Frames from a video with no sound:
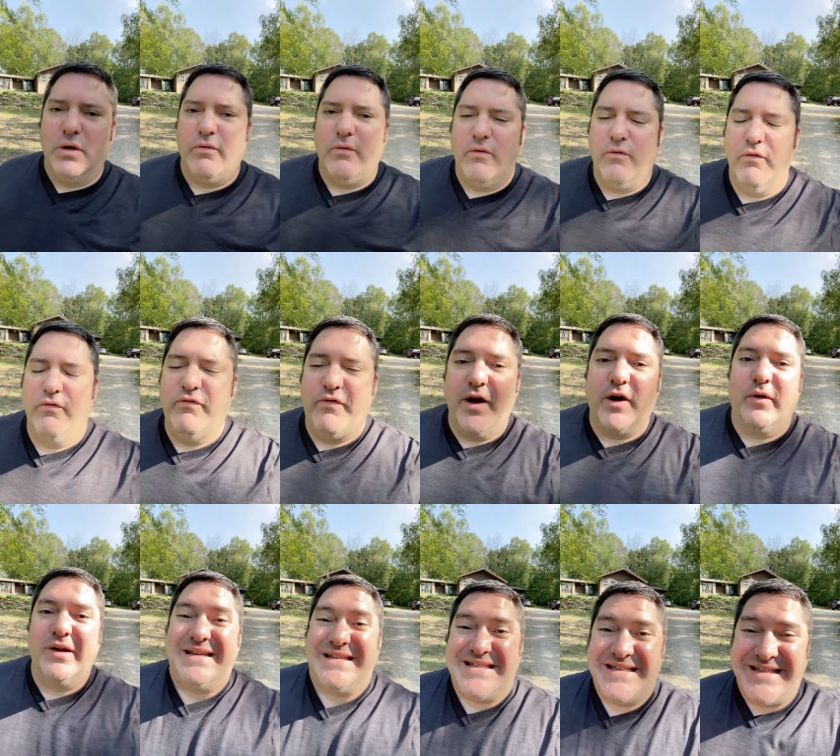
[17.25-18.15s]

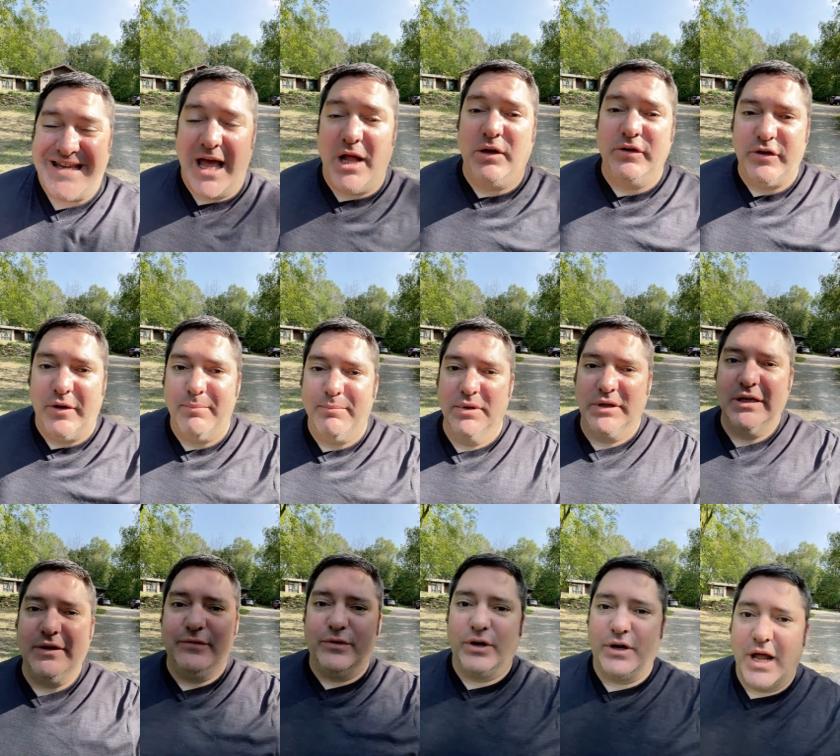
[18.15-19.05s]
Very seldom,
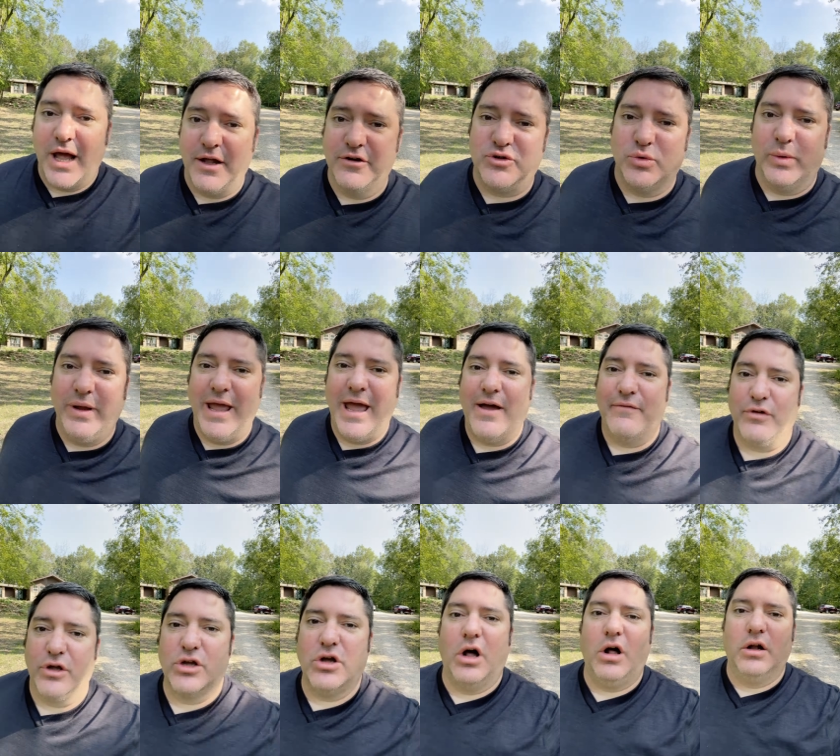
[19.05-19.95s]
believe it or not, do we have
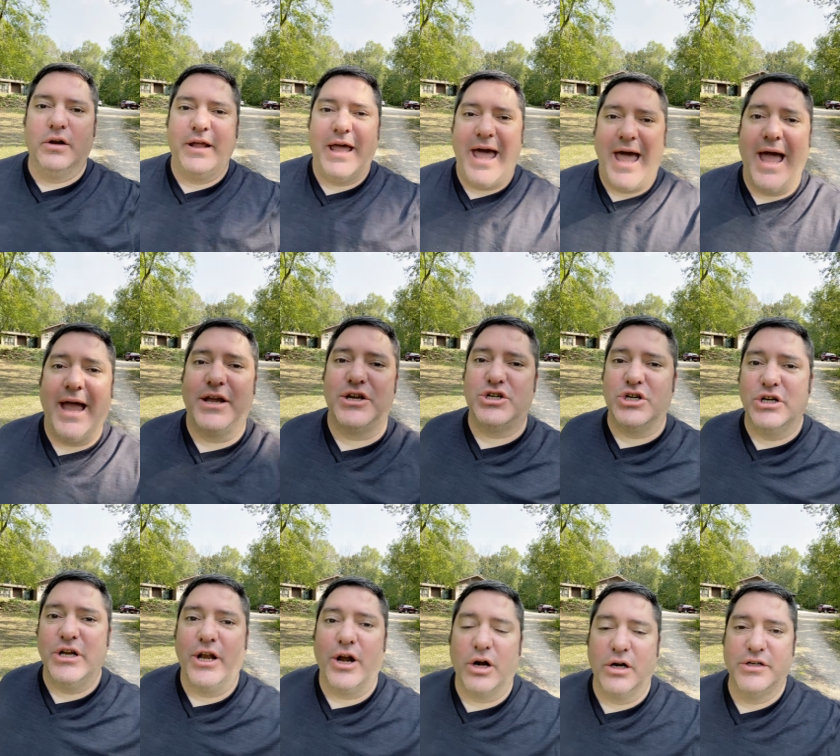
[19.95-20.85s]
a call to
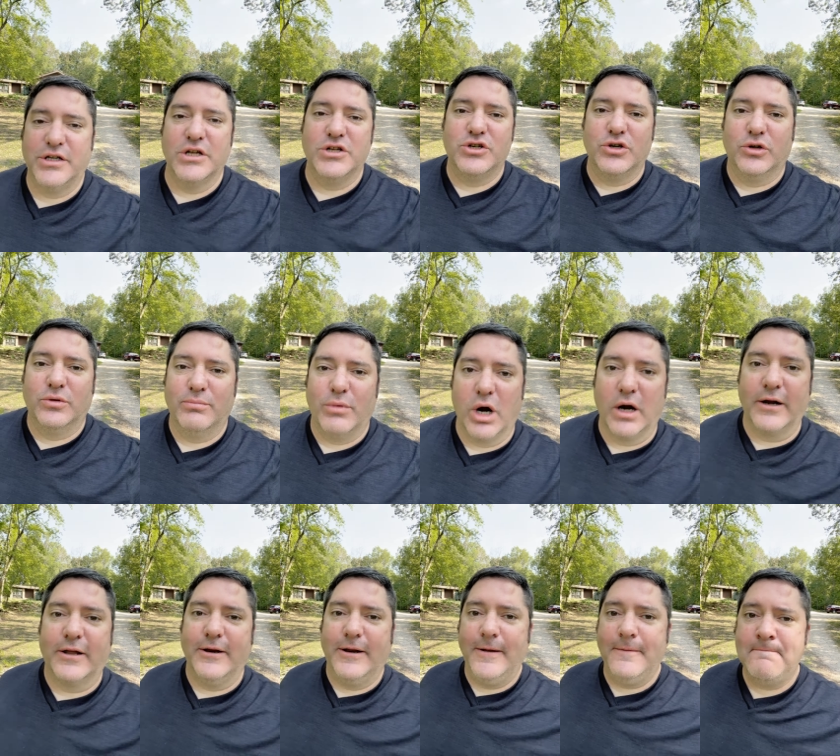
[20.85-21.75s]
action in our digital
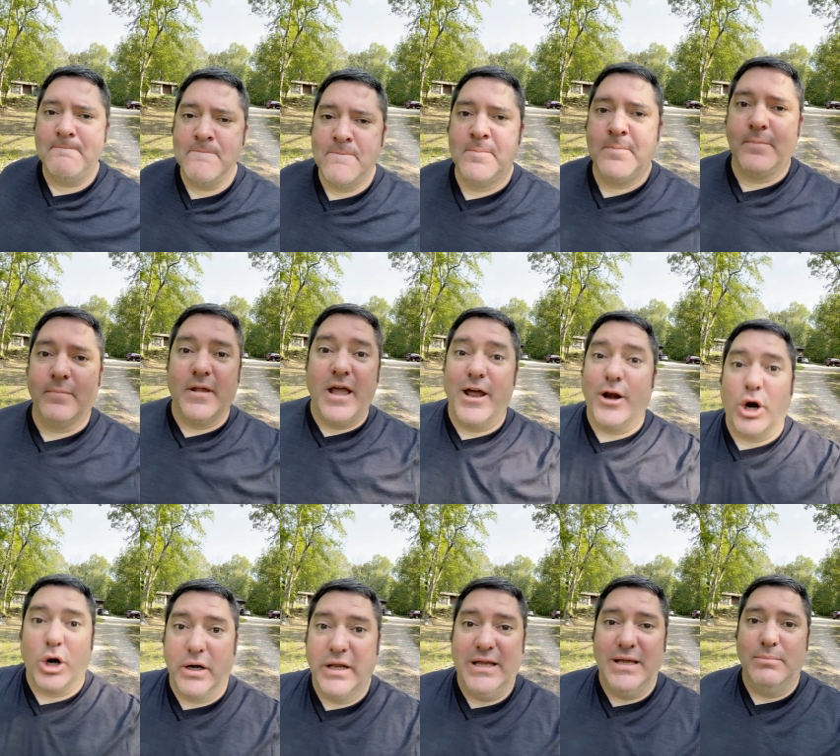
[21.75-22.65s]
marketing, in
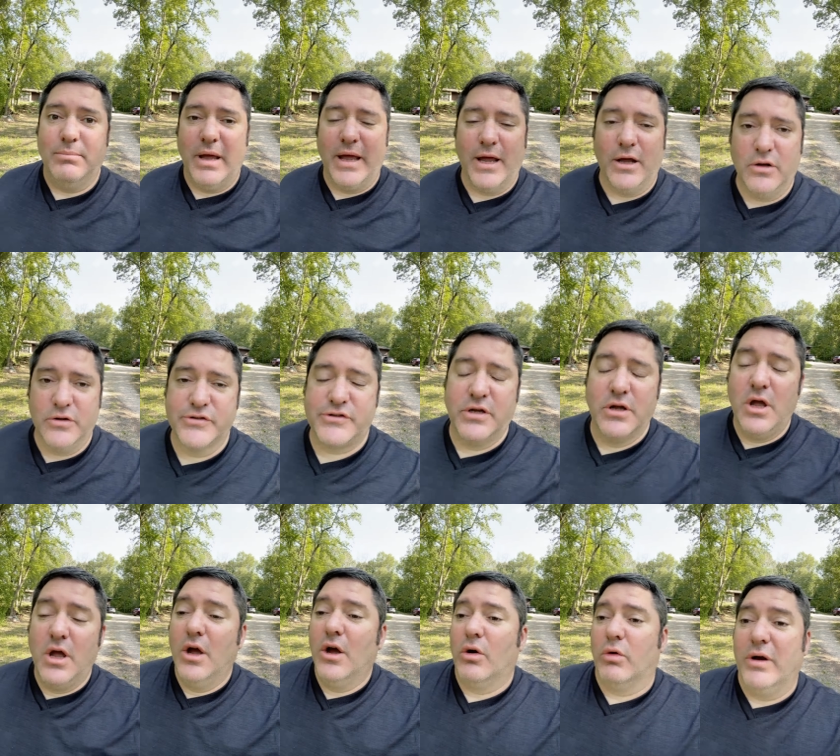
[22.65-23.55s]
our emails,
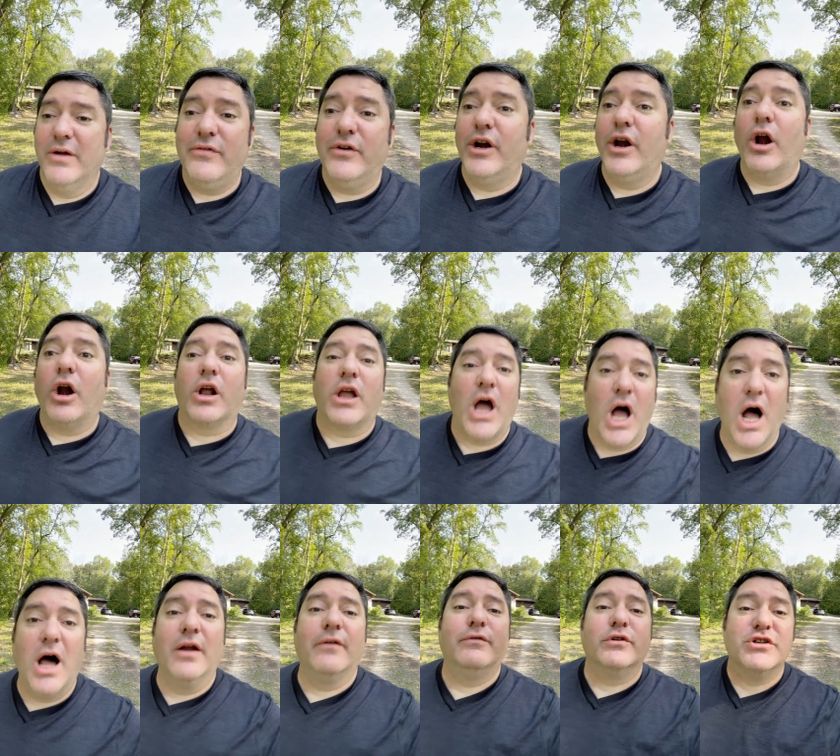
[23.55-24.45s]
or even in our
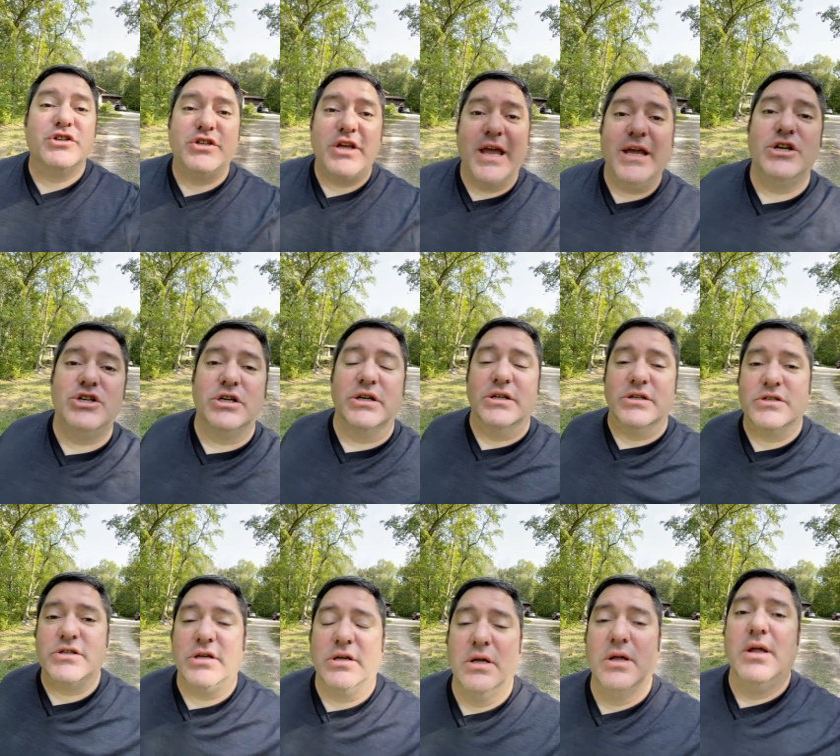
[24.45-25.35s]

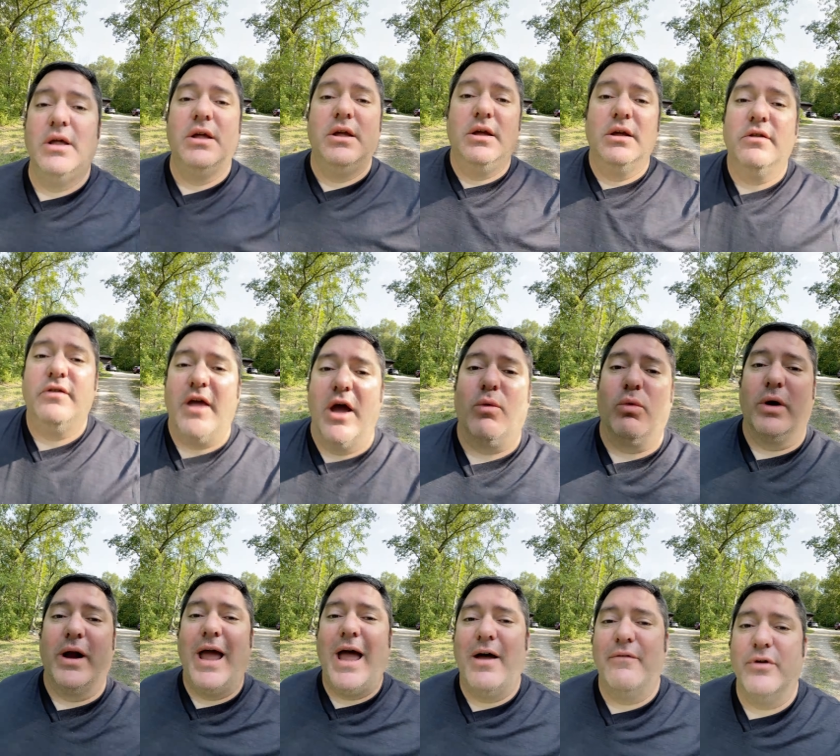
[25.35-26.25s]
conversations that we're
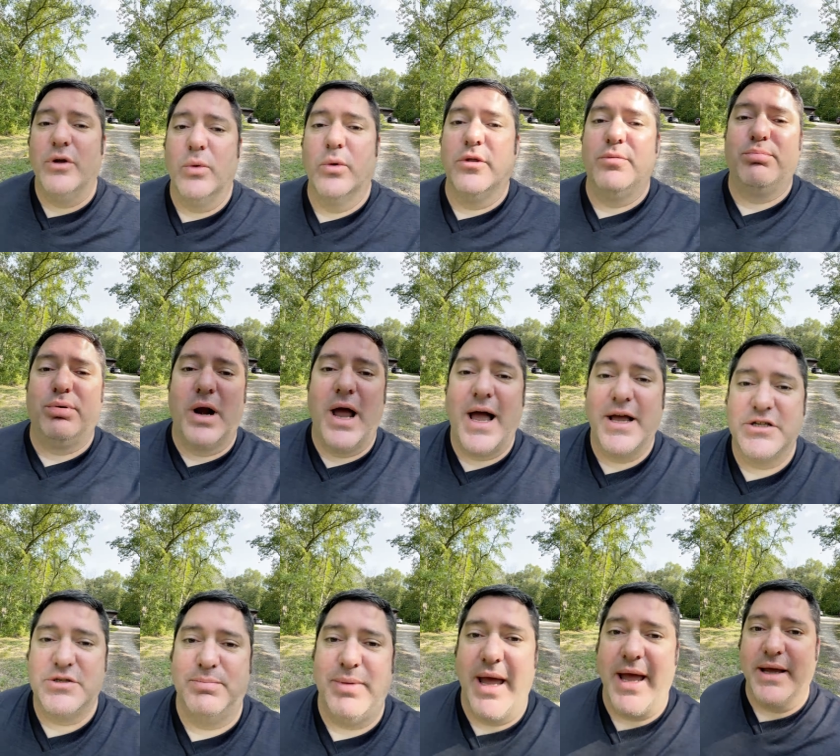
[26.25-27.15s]
having with
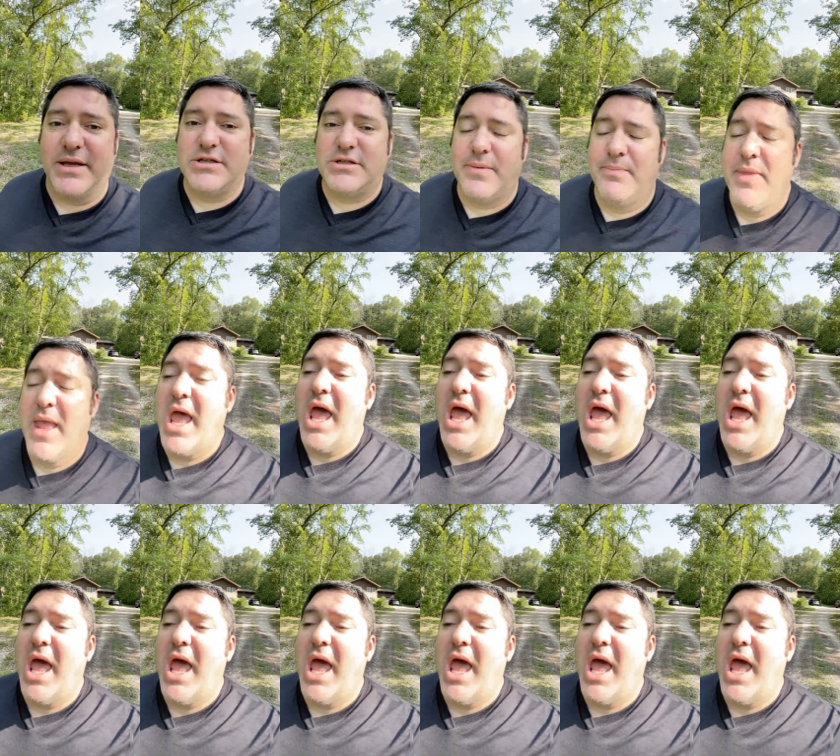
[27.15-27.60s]
prospects.